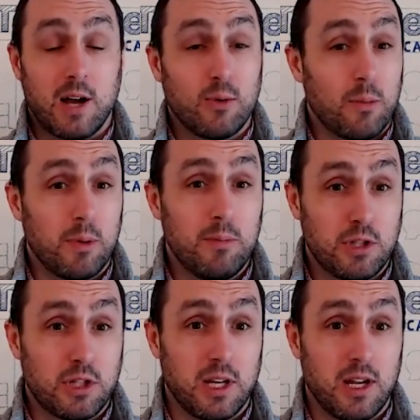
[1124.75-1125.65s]
I grew up in
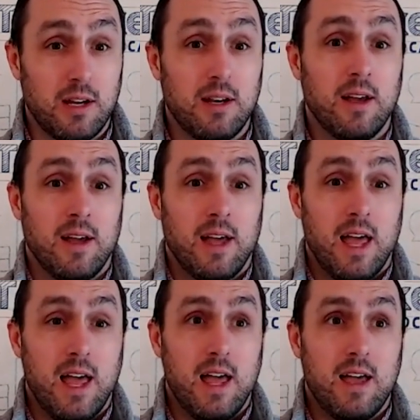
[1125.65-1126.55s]
Michigan,
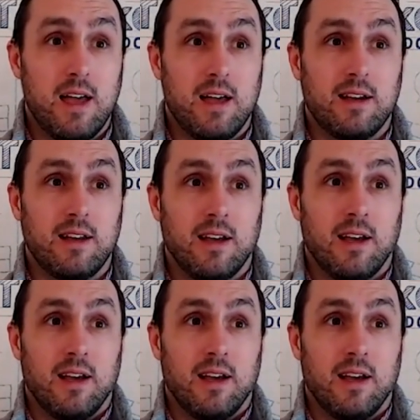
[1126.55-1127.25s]
and